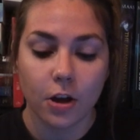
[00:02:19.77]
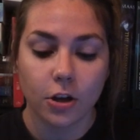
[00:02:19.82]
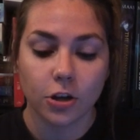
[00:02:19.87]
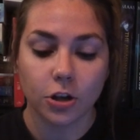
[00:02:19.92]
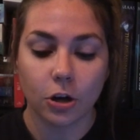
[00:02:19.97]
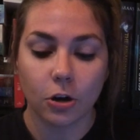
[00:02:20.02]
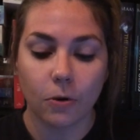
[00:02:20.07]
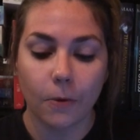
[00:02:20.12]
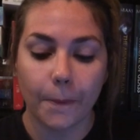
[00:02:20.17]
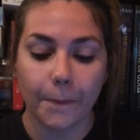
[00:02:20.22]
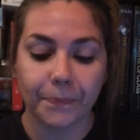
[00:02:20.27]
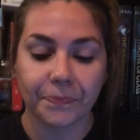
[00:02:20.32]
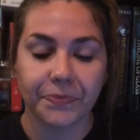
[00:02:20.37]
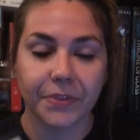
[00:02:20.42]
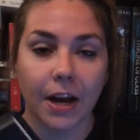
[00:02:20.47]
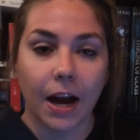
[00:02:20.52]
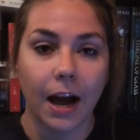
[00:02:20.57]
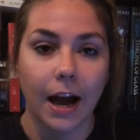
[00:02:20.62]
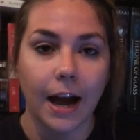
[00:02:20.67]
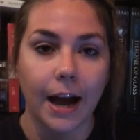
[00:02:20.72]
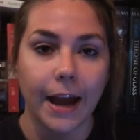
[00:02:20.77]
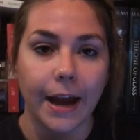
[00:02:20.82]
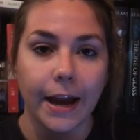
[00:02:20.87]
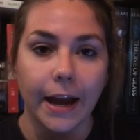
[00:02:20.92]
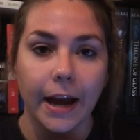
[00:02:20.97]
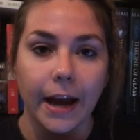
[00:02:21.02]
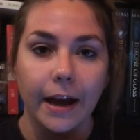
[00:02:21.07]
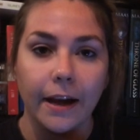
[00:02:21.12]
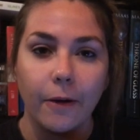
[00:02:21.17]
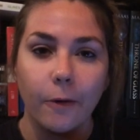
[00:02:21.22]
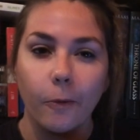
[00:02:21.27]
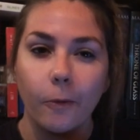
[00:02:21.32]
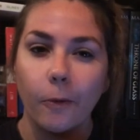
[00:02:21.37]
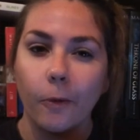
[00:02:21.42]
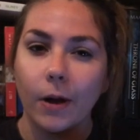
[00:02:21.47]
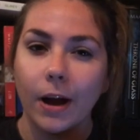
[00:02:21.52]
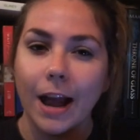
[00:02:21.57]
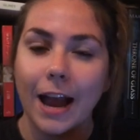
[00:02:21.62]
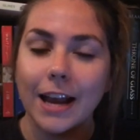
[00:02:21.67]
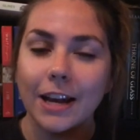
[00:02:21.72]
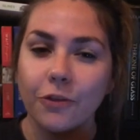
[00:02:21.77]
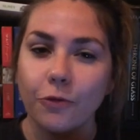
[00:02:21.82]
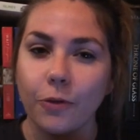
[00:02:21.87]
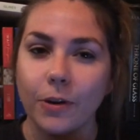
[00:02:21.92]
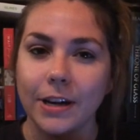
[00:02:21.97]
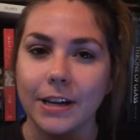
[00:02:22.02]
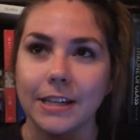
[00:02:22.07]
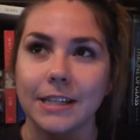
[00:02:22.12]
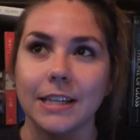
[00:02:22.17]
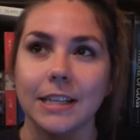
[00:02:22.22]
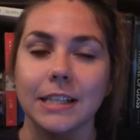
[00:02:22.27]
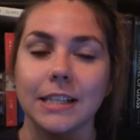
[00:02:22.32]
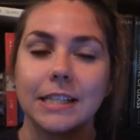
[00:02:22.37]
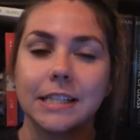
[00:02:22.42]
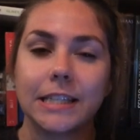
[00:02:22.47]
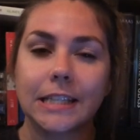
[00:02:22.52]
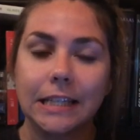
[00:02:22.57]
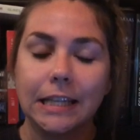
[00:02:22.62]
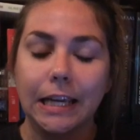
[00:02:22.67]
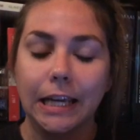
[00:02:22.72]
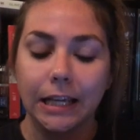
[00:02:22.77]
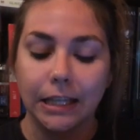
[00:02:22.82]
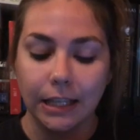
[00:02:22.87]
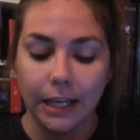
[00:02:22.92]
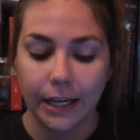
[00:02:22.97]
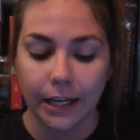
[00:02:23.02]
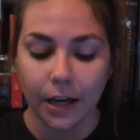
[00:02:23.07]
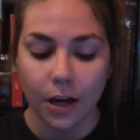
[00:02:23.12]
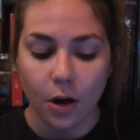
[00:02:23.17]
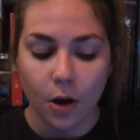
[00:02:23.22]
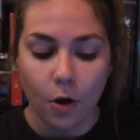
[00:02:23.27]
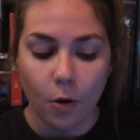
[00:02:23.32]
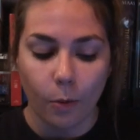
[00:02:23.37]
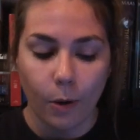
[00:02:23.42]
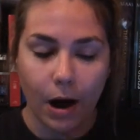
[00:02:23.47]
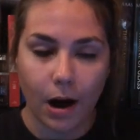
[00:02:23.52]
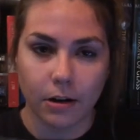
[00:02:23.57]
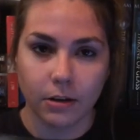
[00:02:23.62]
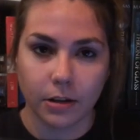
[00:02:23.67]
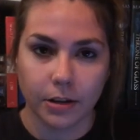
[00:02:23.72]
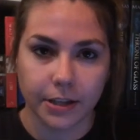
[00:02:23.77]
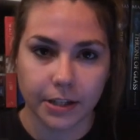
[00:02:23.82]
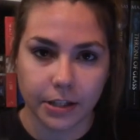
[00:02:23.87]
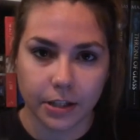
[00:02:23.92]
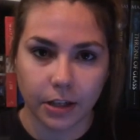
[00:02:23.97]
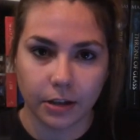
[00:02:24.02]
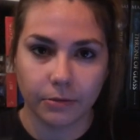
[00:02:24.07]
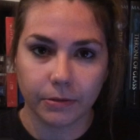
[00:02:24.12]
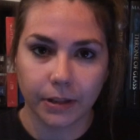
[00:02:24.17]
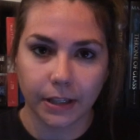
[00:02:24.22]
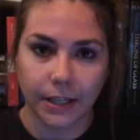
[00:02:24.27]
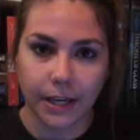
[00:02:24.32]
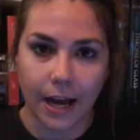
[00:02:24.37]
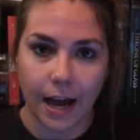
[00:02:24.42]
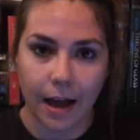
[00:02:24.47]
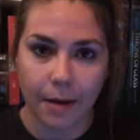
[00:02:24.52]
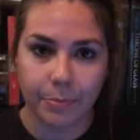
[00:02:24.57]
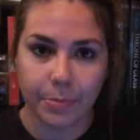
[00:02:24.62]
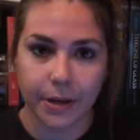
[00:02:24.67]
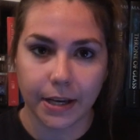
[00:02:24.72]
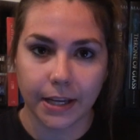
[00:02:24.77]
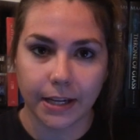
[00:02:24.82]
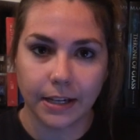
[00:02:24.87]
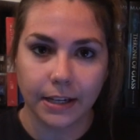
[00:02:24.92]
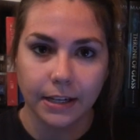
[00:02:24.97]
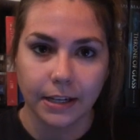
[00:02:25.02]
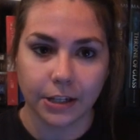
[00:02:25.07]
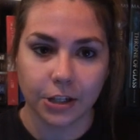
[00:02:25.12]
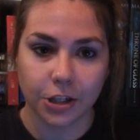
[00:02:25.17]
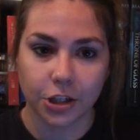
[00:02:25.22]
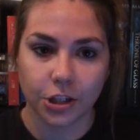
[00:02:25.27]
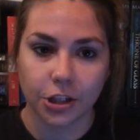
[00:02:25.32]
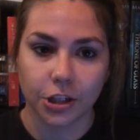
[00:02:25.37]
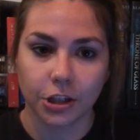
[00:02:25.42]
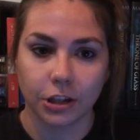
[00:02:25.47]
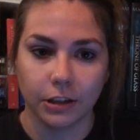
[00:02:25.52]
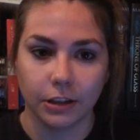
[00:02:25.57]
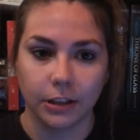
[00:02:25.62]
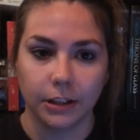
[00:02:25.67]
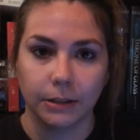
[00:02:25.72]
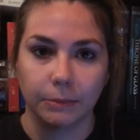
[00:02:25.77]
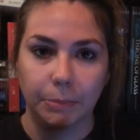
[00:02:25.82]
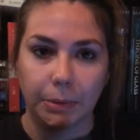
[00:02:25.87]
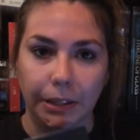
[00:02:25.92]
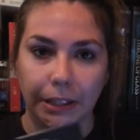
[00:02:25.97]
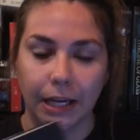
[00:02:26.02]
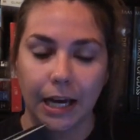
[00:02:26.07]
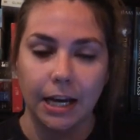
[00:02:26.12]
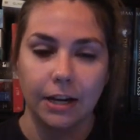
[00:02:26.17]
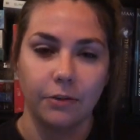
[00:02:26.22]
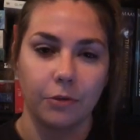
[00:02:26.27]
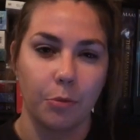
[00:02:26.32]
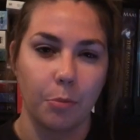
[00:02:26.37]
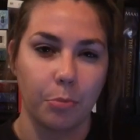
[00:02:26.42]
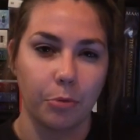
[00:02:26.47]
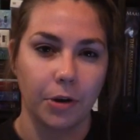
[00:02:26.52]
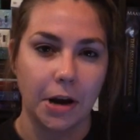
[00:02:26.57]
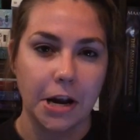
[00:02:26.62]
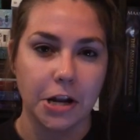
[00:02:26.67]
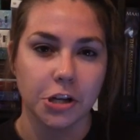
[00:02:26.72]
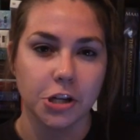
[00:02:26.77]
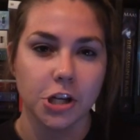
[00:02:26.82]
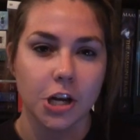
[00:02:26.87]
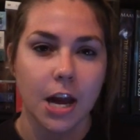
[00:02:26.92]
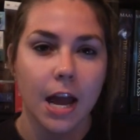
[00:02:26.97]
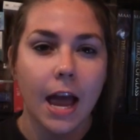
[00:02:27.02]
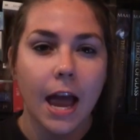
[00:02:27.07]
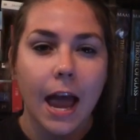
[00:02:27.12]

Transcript: So I kind of went into this thinking like, wow, nothing's going to really happen and it's just going to be kind of a bridge.